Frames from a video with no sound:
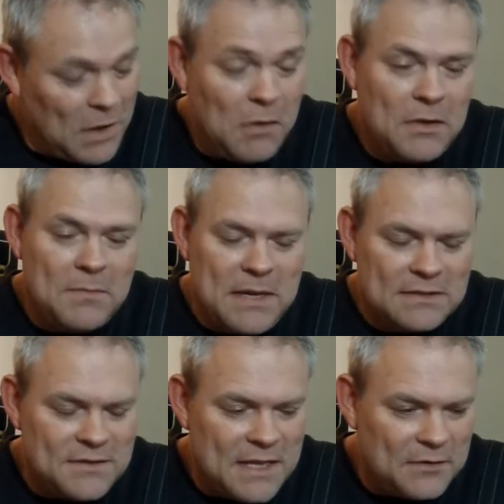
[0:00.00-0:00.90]
I'll get
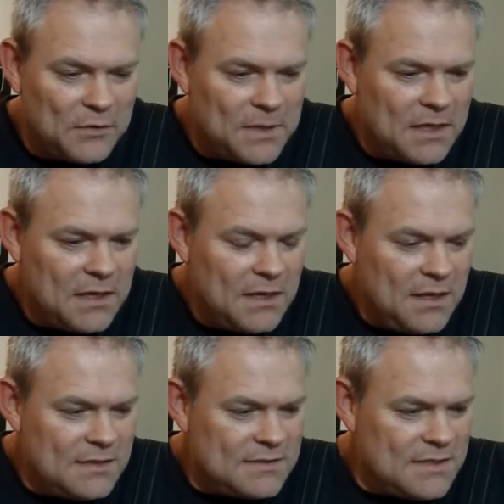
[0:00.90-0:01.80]
back to that a little bit.
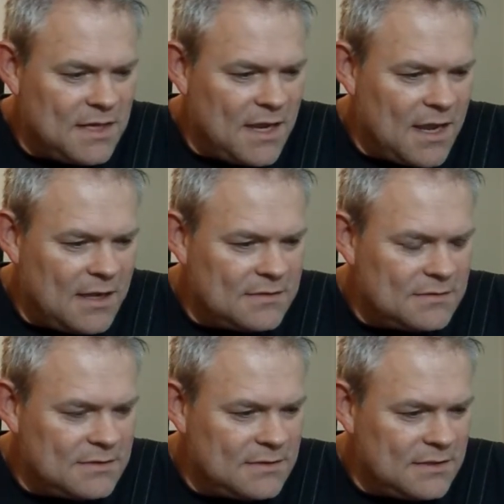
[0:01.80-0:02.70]
It's the uh,
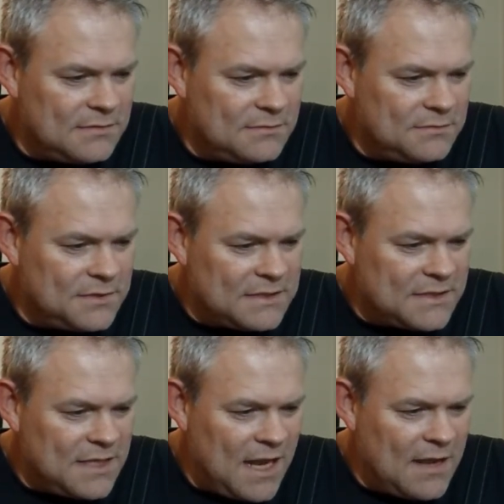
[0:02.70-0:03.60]
what
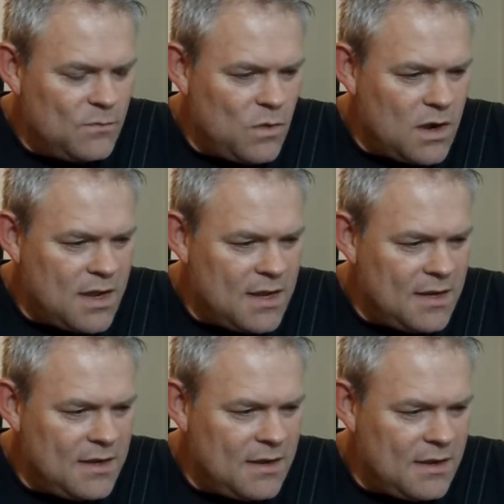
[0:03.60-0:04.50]
is it? The
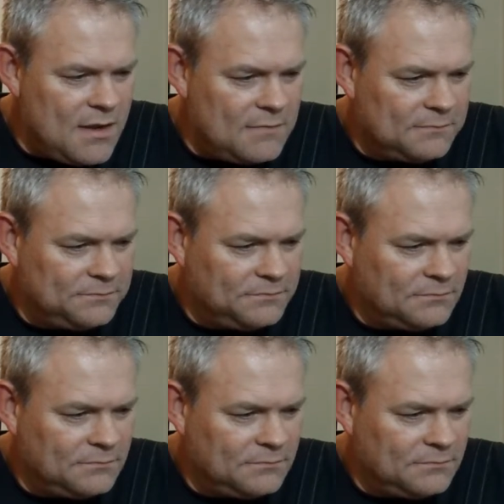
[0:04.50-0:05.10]
NY. Uh, um,